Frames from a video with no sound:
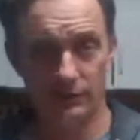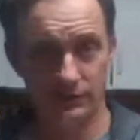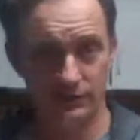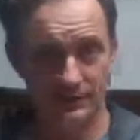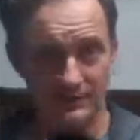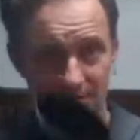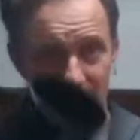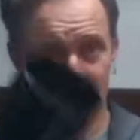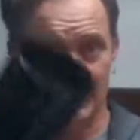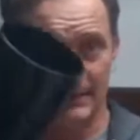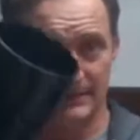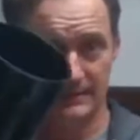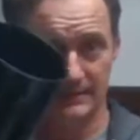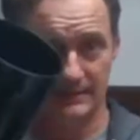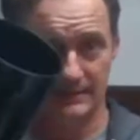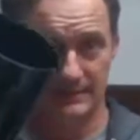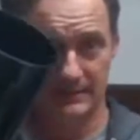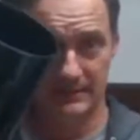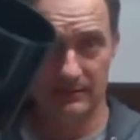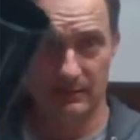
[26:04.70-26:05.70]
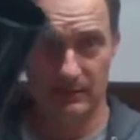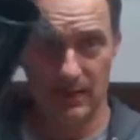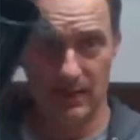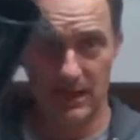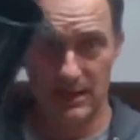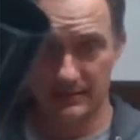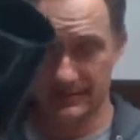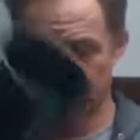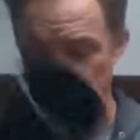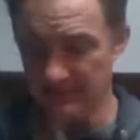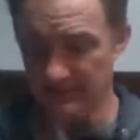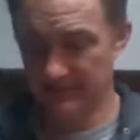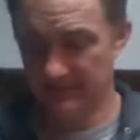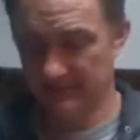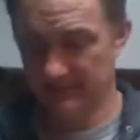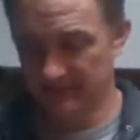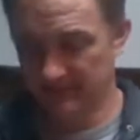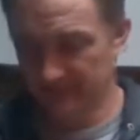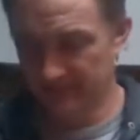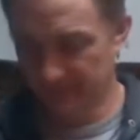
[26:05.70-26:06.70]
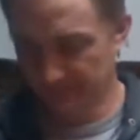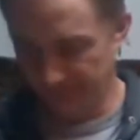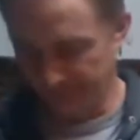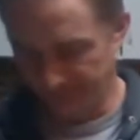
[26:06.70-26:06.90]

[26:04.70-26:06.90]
uses lenses, glass lenses.